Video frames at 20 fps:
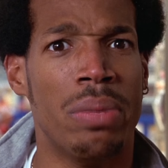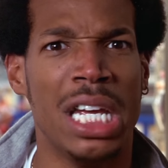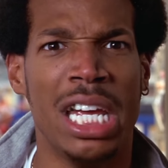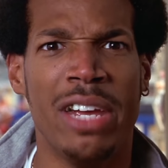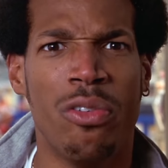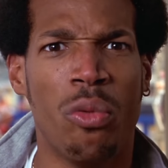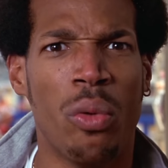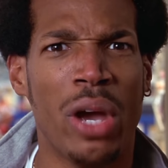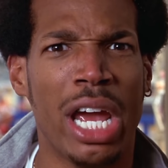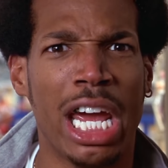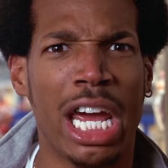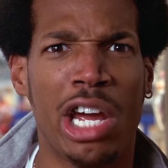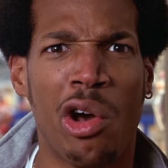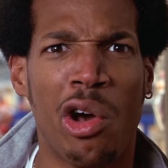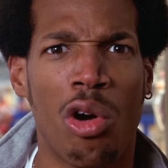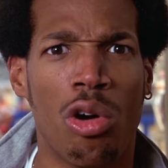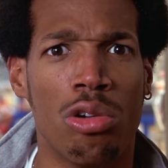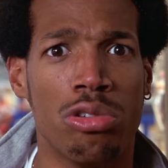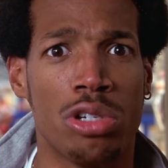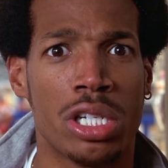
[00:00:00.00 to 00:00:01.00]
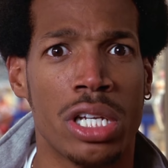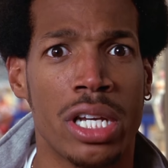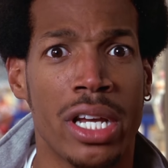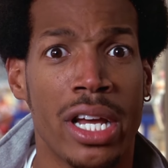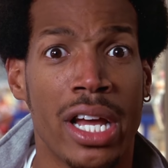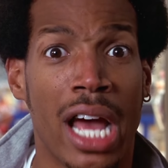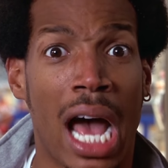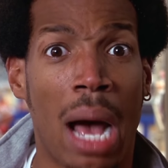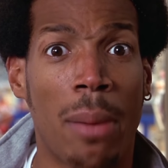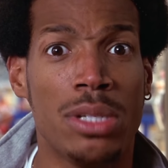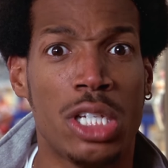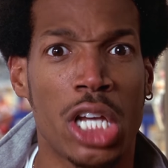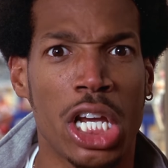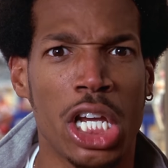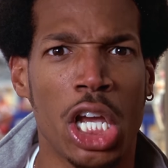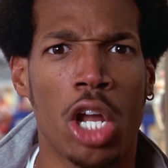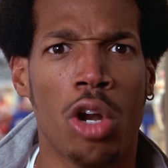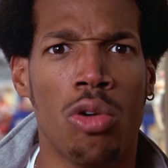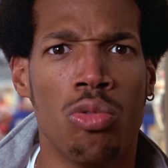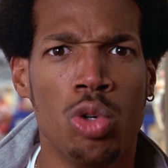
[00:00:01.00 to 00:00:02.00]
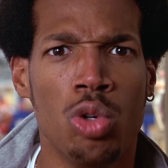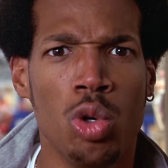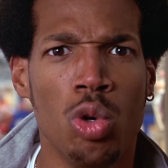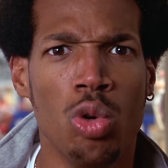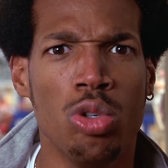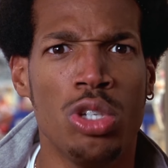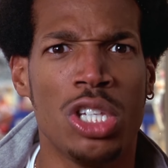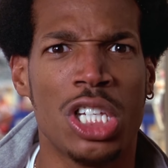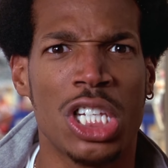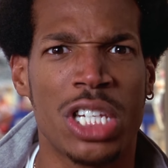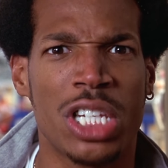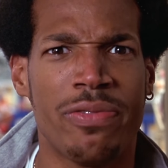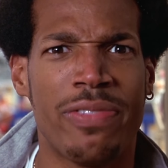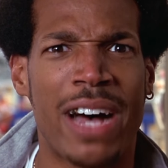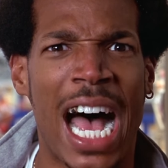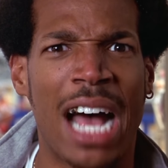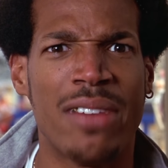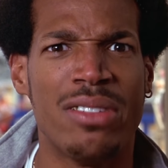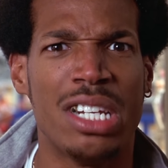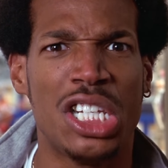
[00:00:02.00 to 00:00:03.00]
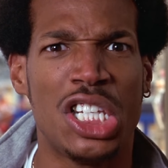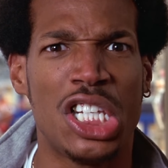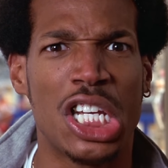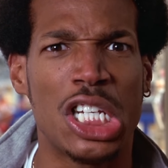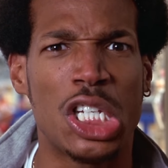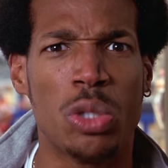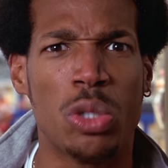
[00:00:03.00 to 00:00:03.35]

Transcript: But either way it goes, I'm gonna tell y'all the rules to survive this